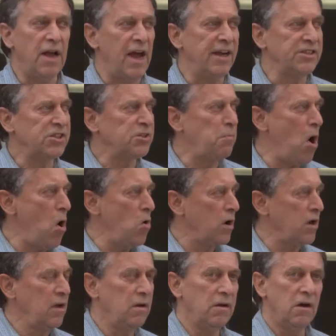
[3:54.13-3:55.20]
And
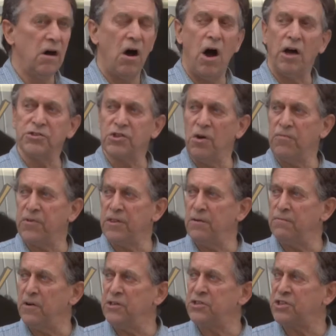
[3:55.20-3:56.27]
smoke, also for the
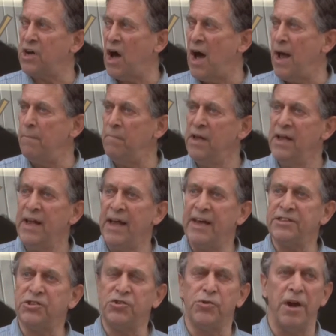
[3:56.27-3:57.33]
first time,
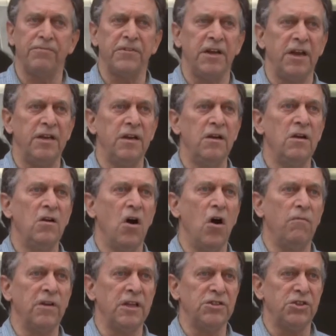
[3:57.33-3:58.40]
has drifted
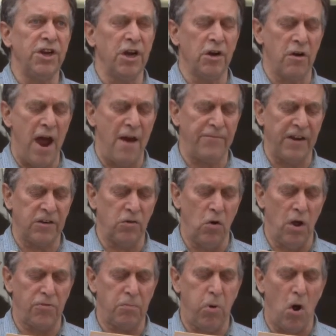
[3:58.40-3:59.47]
over the geographic
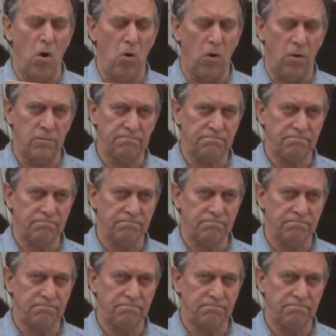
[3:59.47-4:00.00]
North Pole.